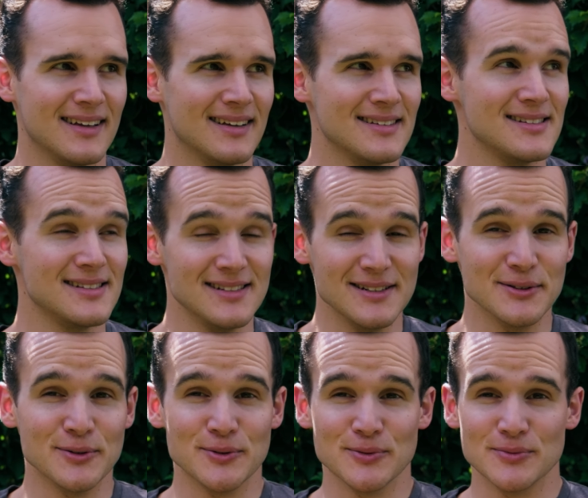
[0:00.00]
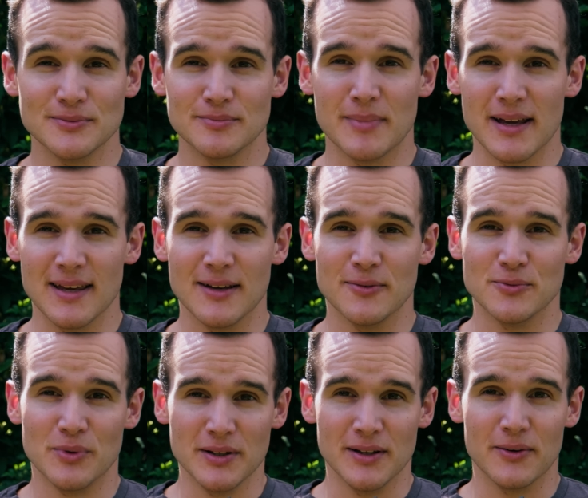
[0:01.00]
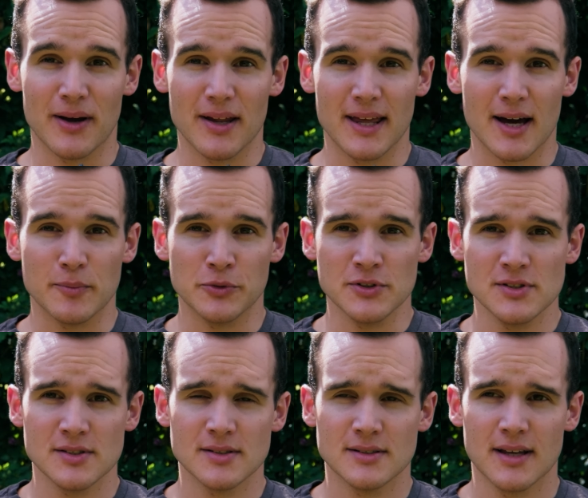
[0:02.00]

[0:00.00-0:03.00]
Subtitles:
still making really great cameras,